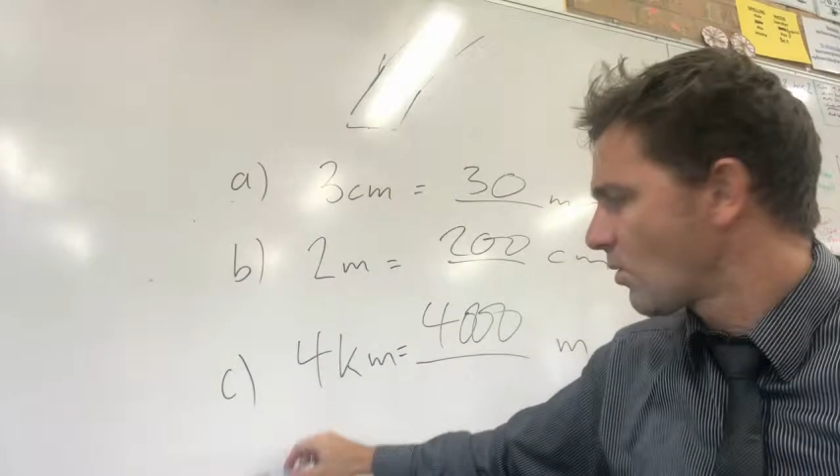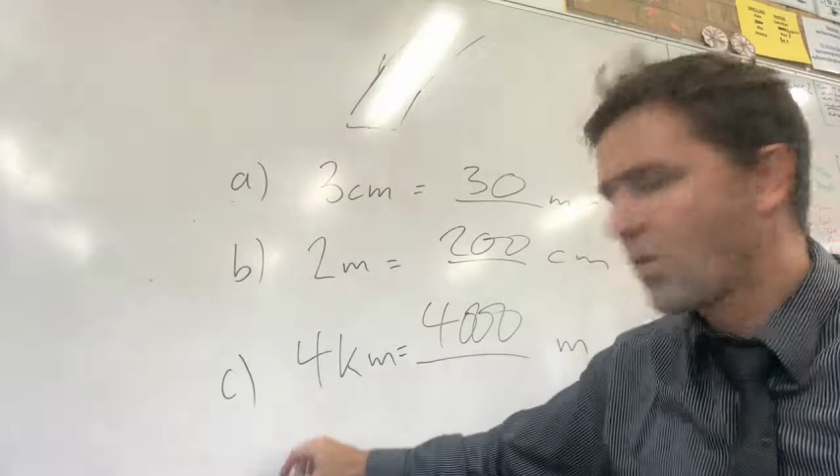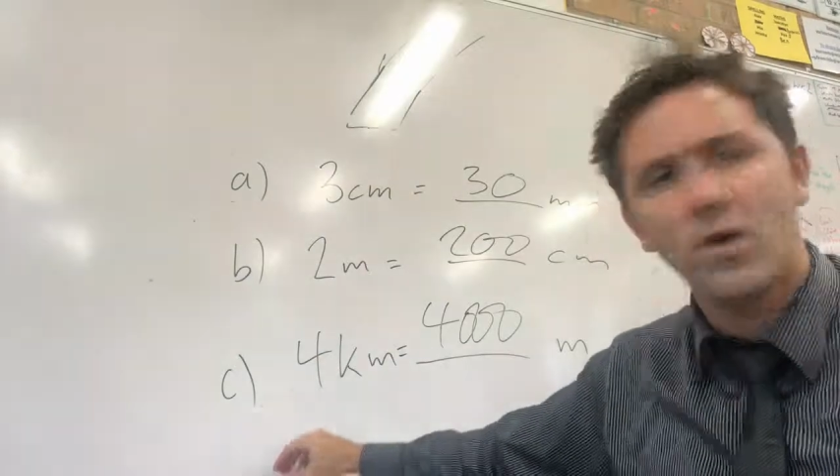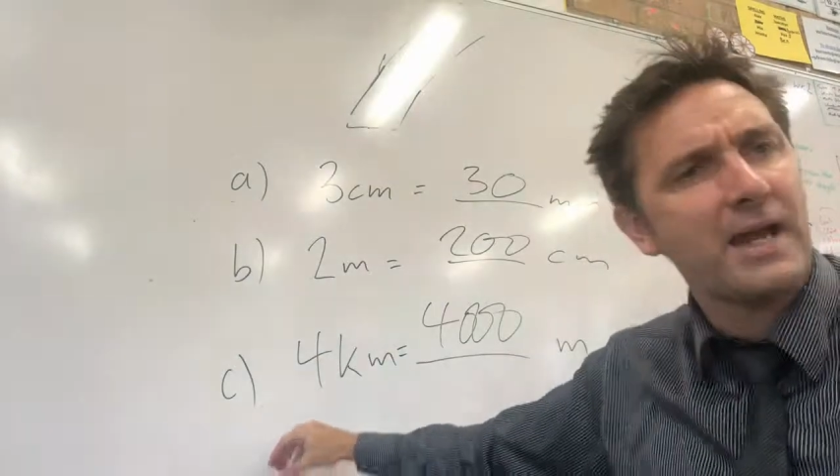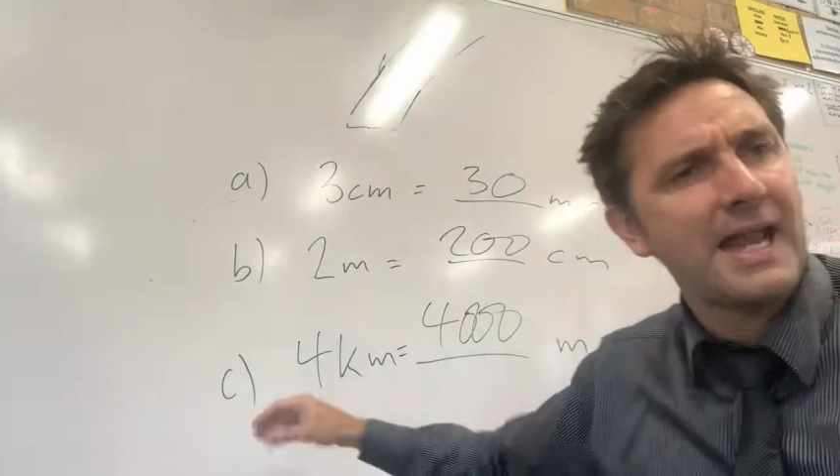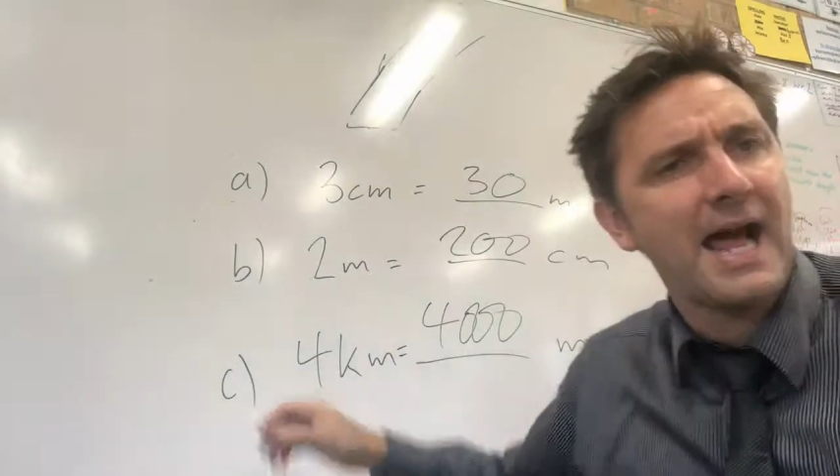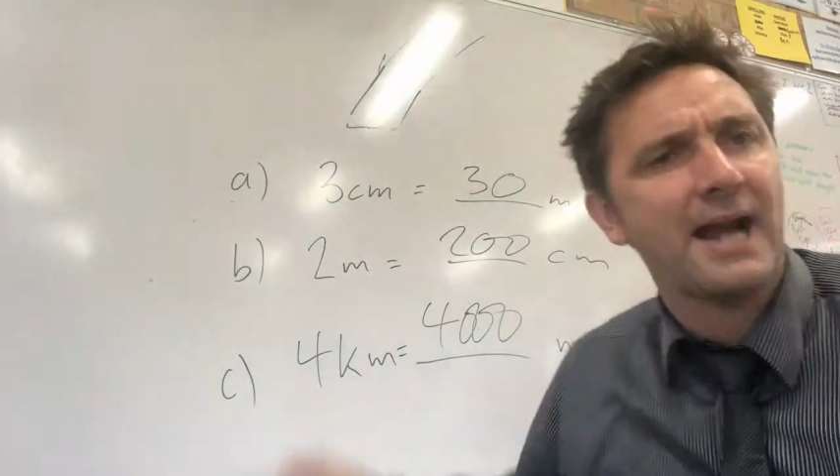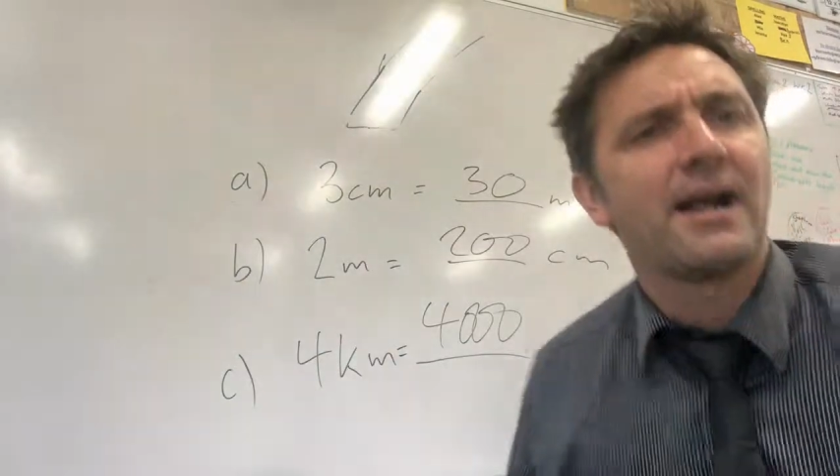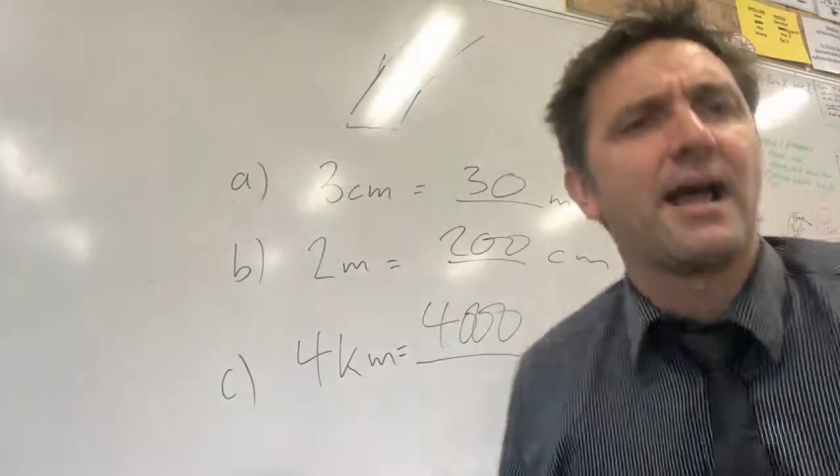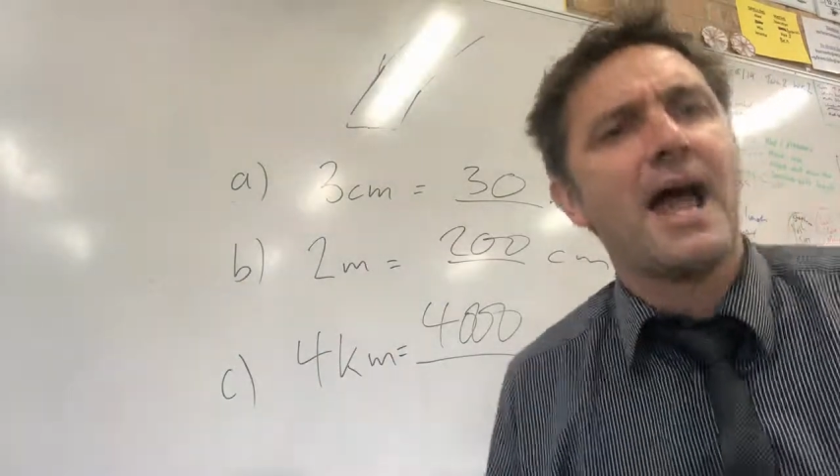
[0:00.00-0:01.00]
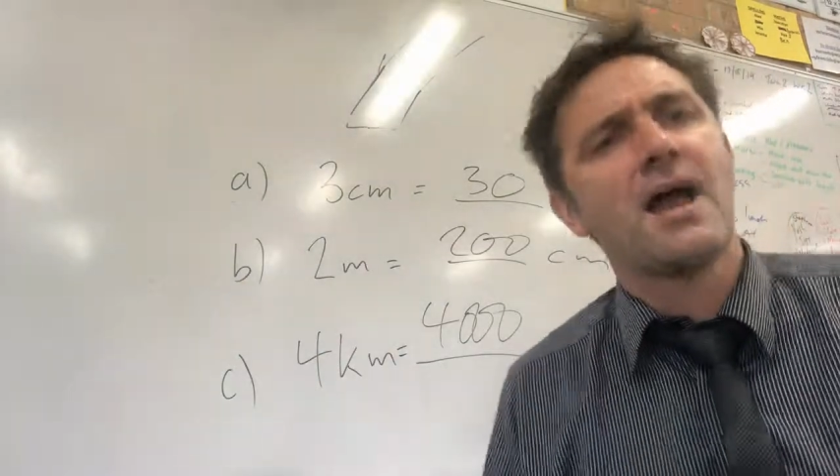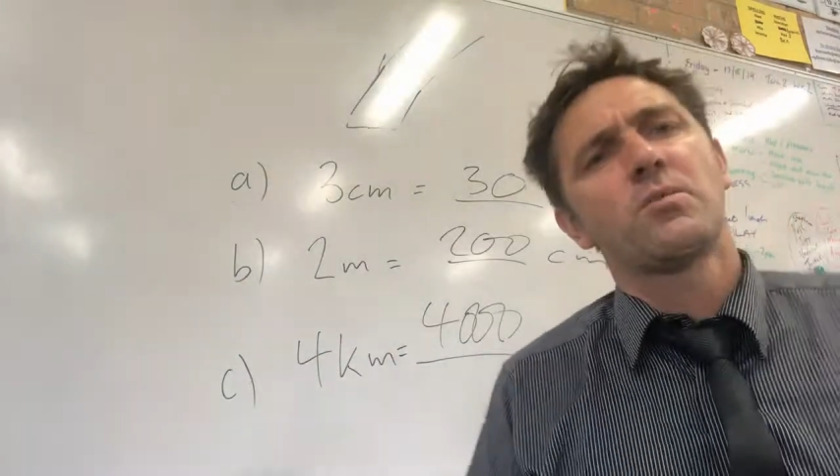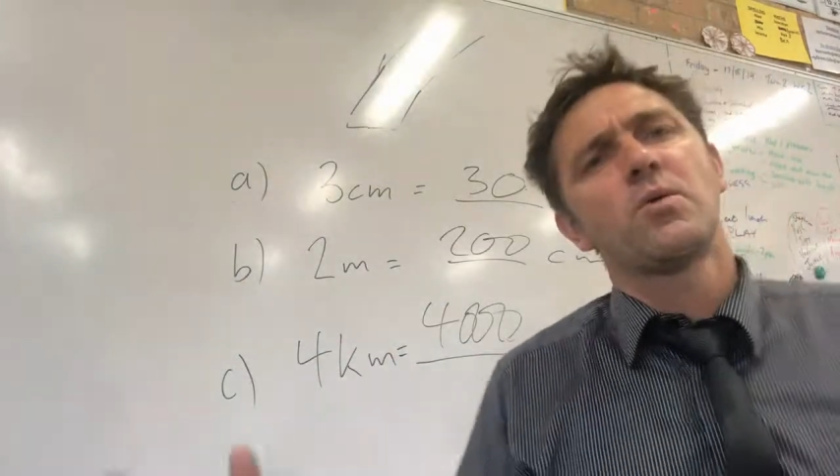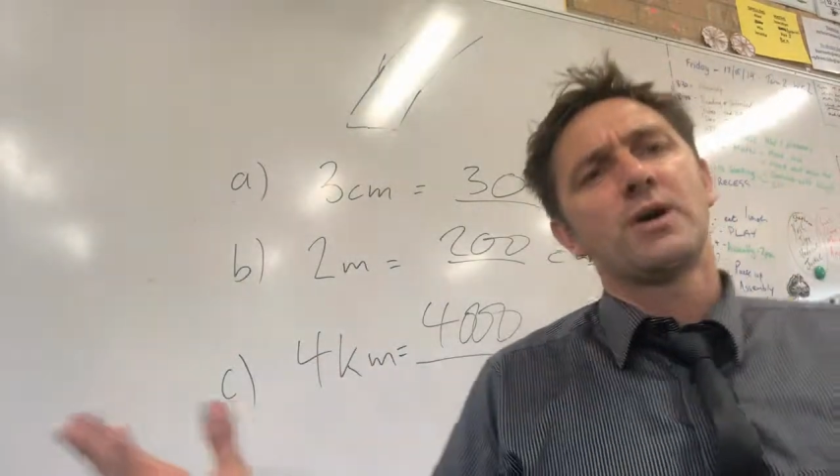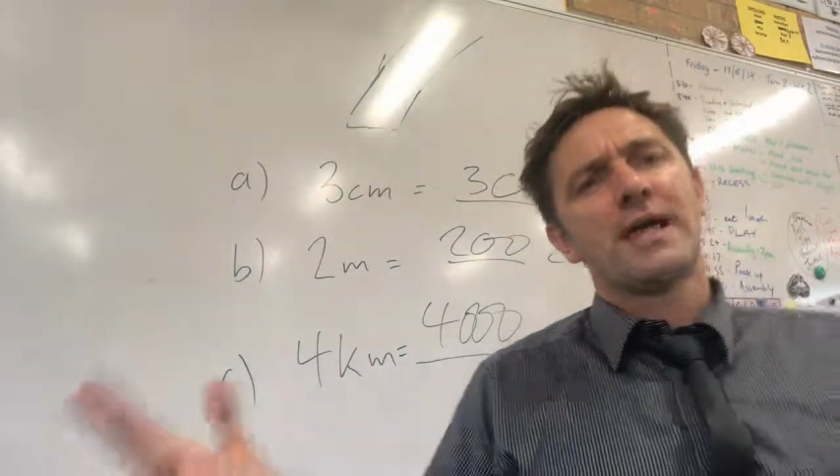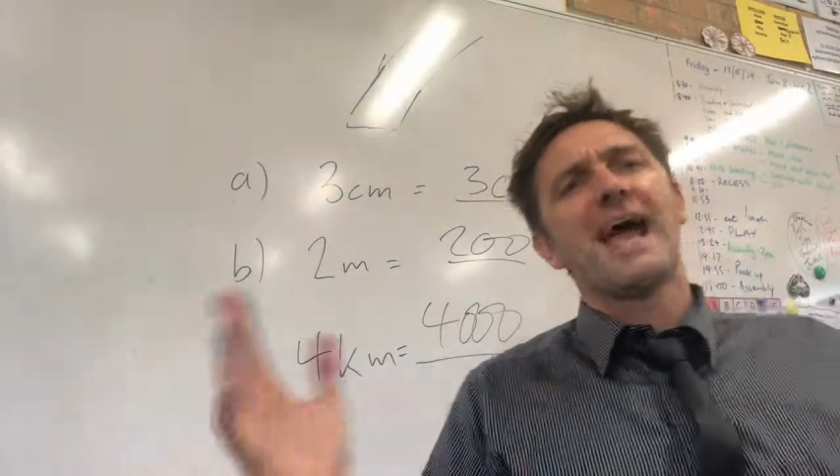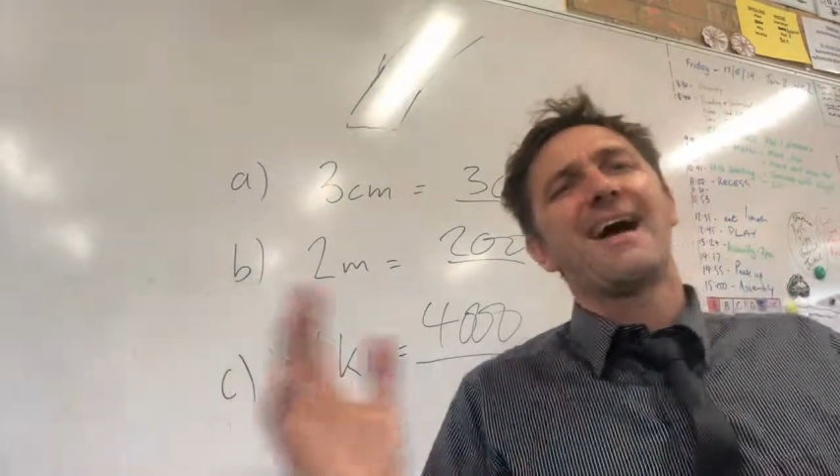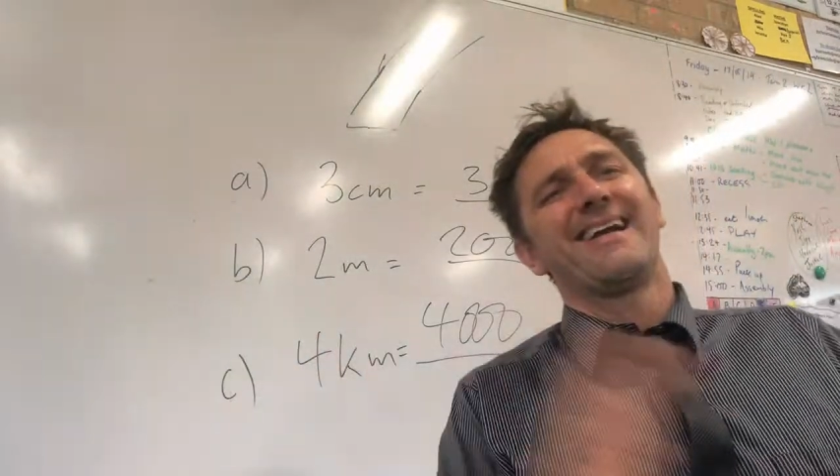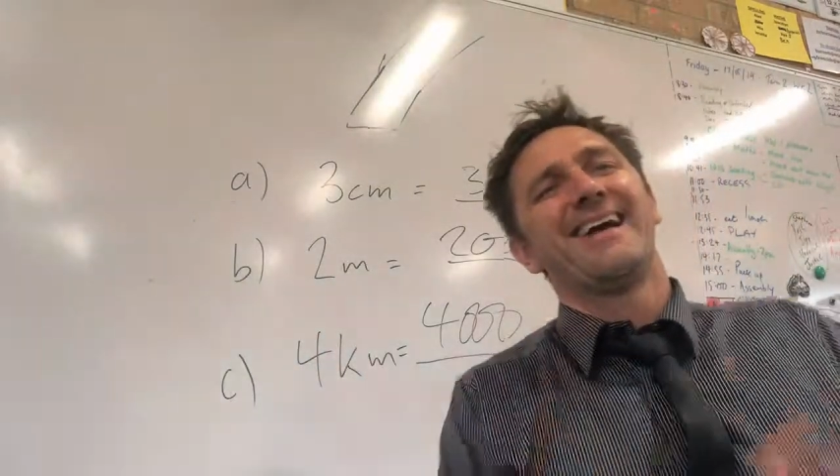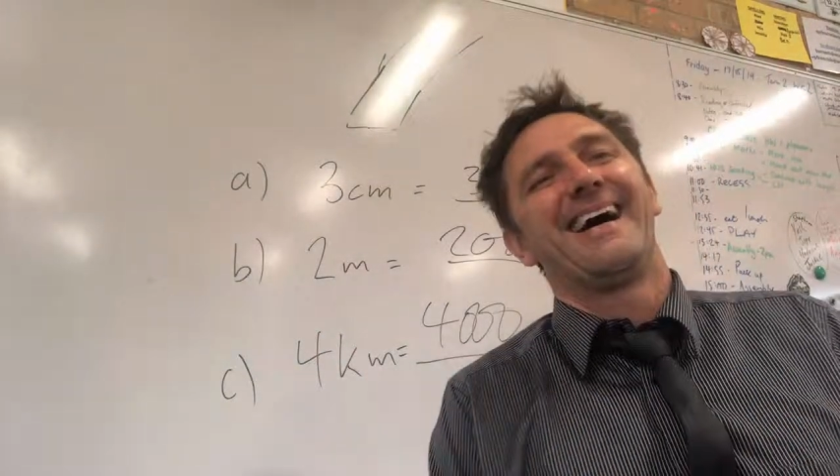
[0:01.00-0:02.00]
working out how to work
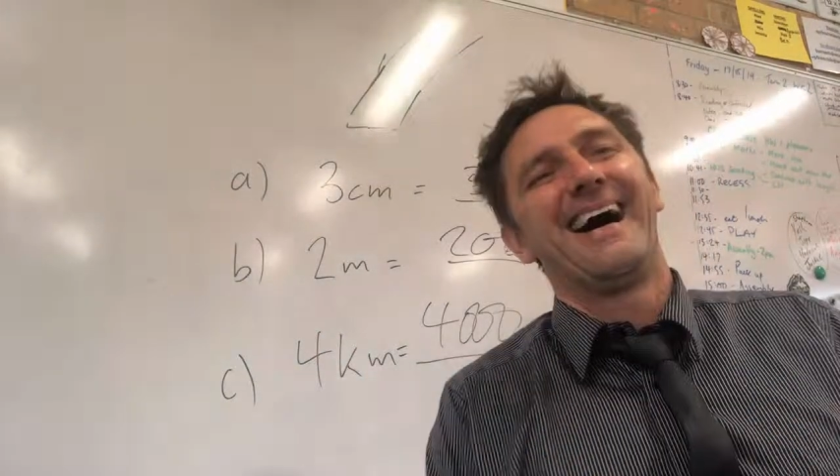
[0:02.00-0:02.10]
out